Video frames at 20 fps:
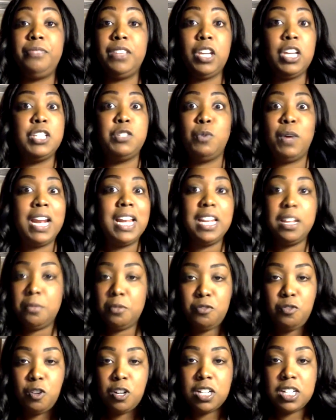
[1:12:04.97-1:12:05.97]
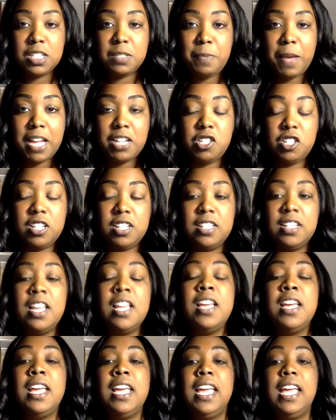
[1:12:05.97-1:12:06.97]
is what I did before dispatching.
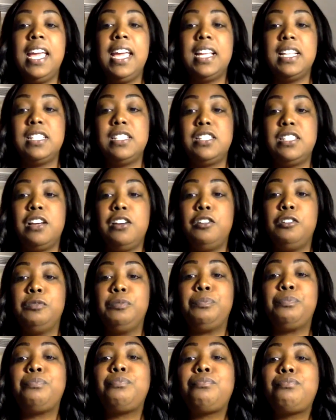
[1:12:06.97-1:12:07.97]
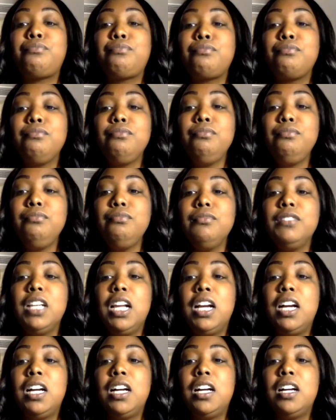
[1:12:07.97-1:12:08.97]
And so
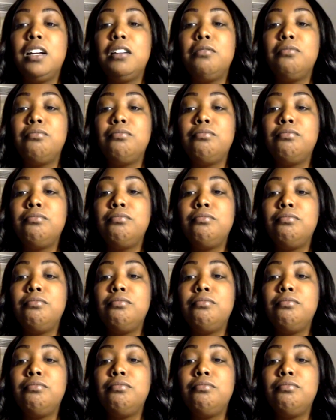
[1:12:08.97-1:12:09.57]
I